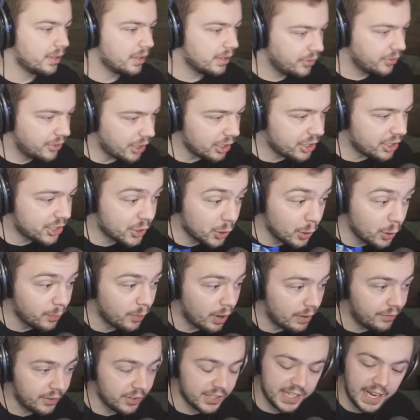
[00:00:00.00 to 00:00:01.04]
Dutch troop
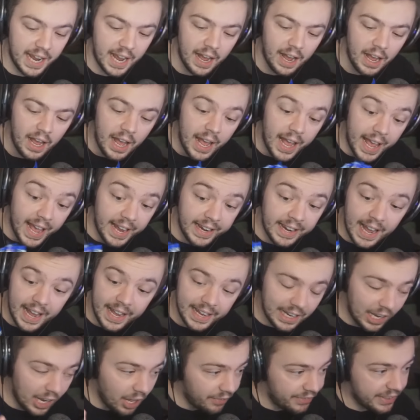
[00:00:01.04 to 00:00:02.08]
waffles, yeah. And I
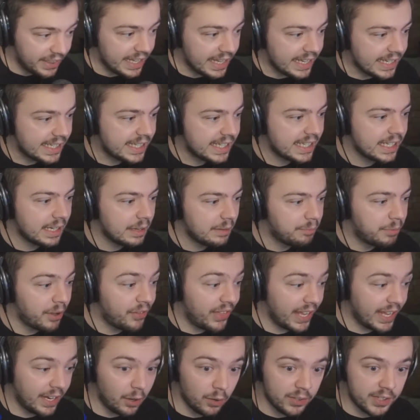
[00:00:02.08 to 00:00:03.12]
love these, but
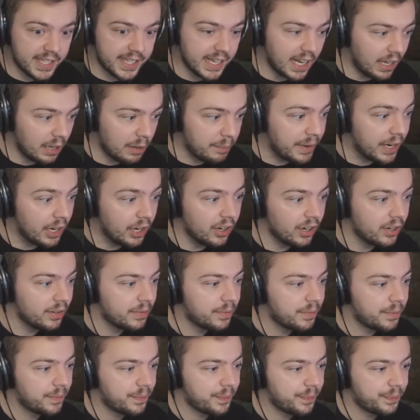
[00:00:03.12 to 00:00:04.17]
they don't sell them here.
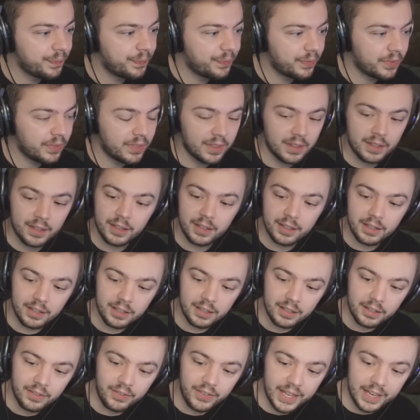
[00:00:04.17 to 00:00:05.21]

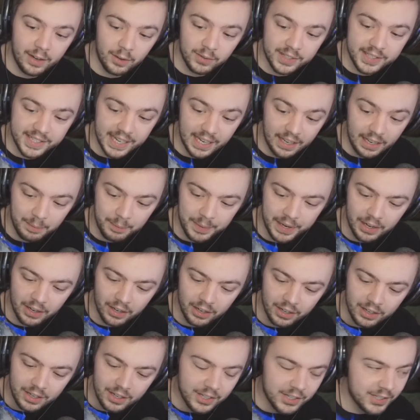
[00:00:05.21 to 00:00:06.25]
They don't sell them here.
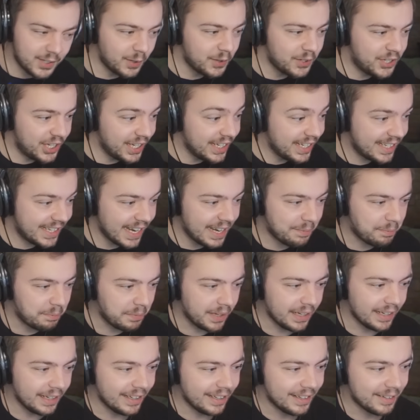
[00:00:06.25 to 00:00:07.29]
So she sent
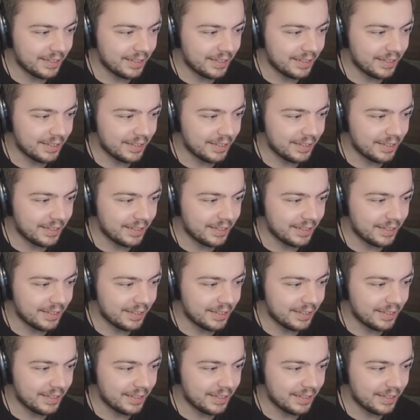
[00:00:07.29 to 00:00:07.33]
me.